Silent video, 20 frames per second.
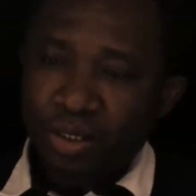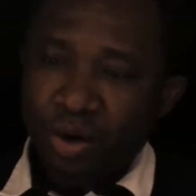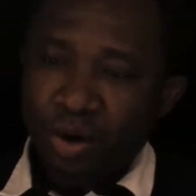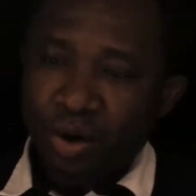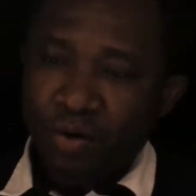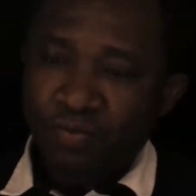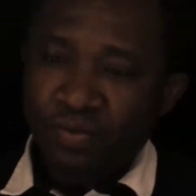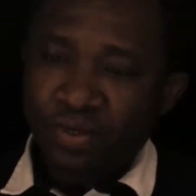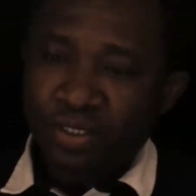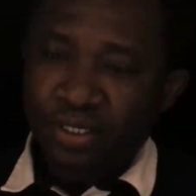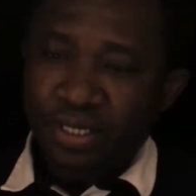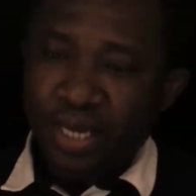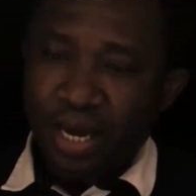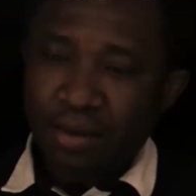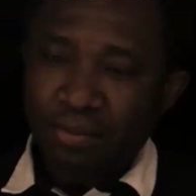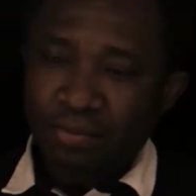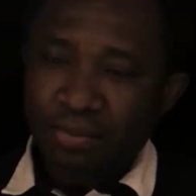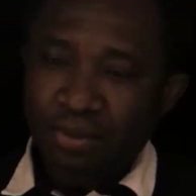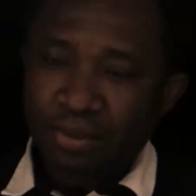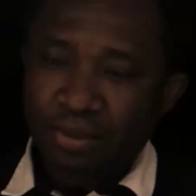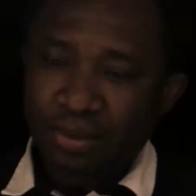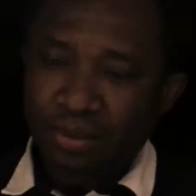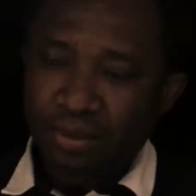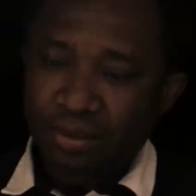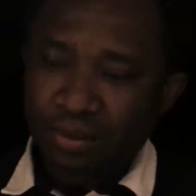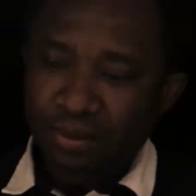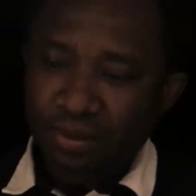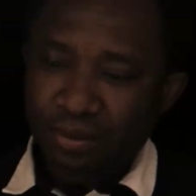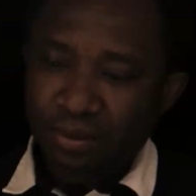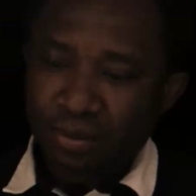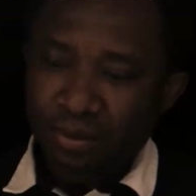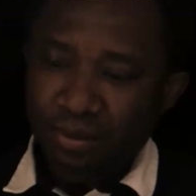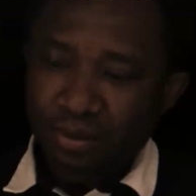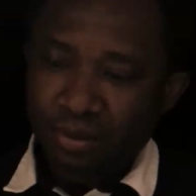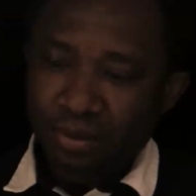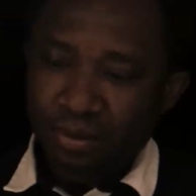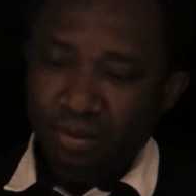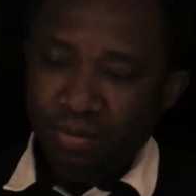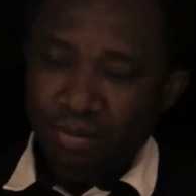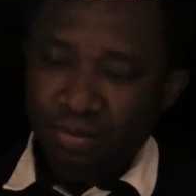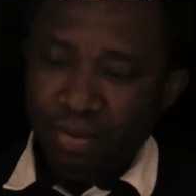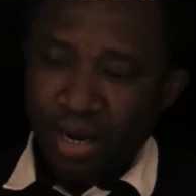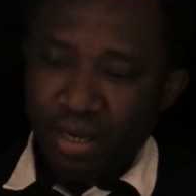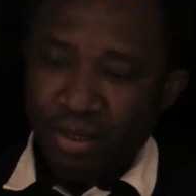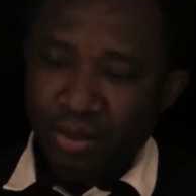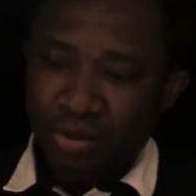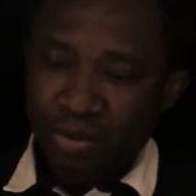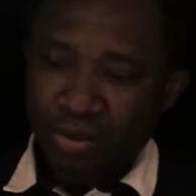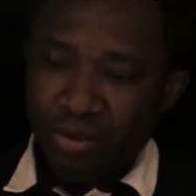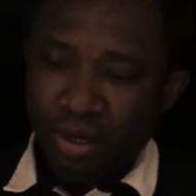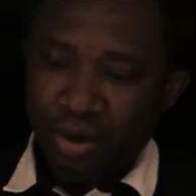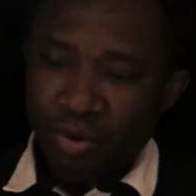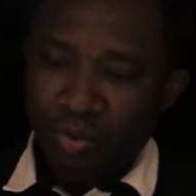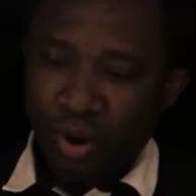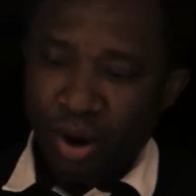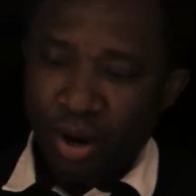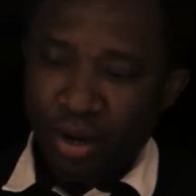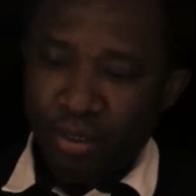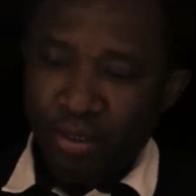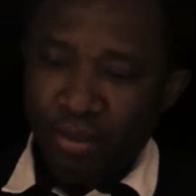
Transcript: of the terms, minus 3y.